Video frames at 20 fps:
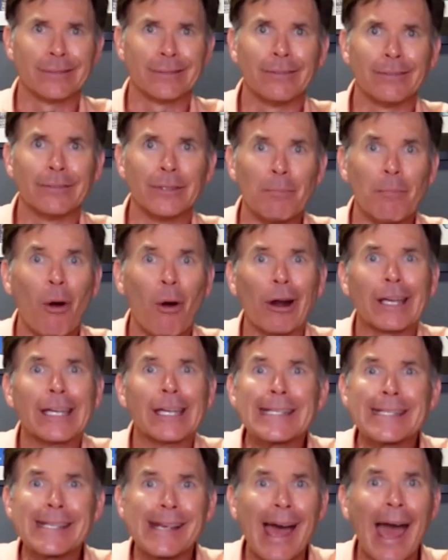
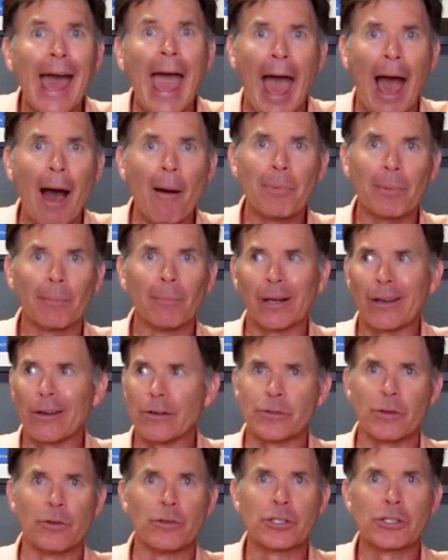markets app,
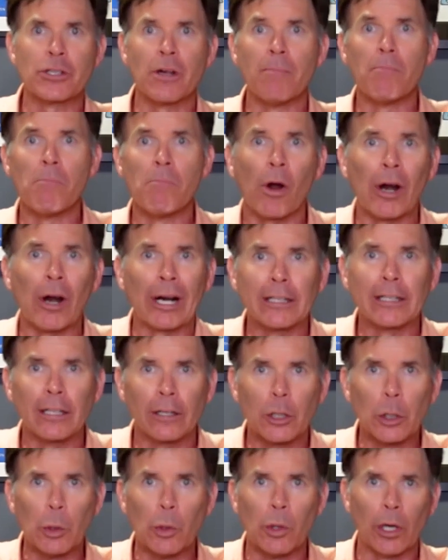because there's some
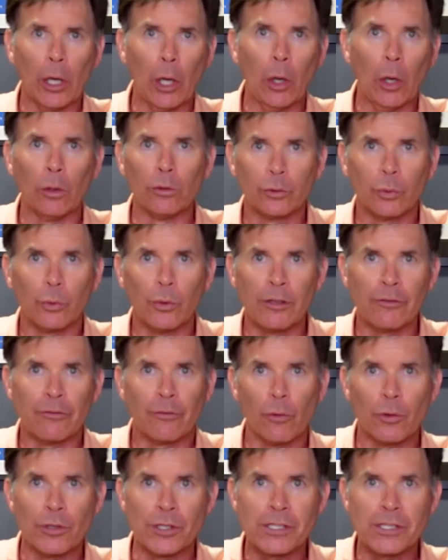market going on
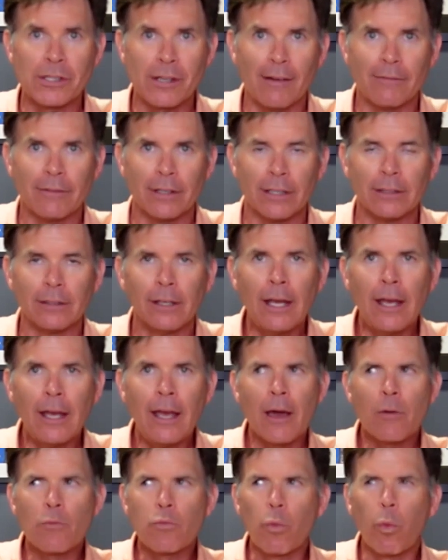24/7.
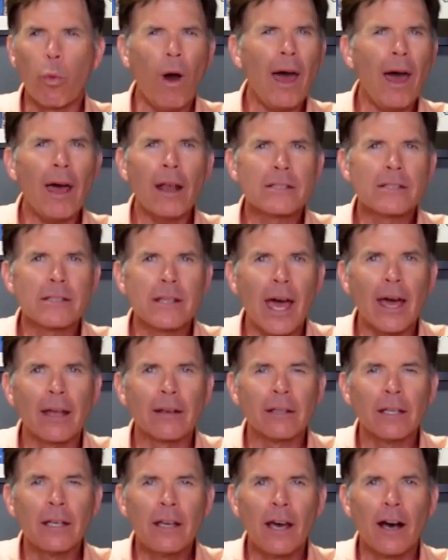Why does
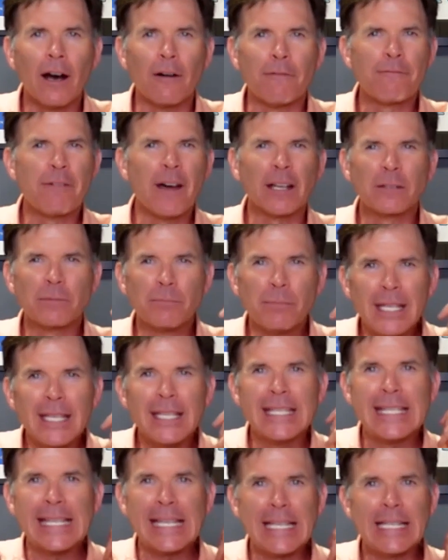that affect
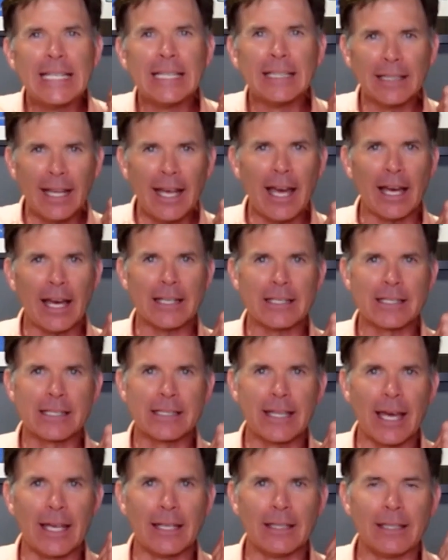me any less
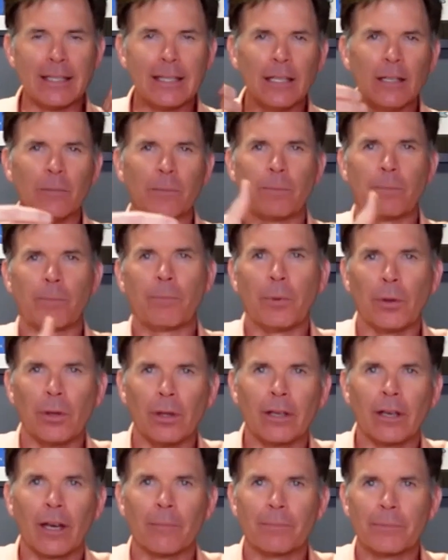than them
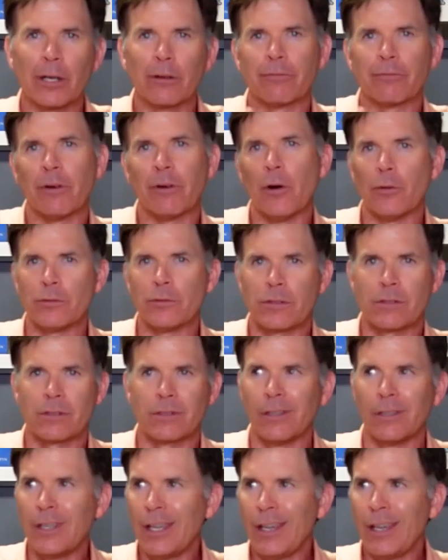pulling up their phones to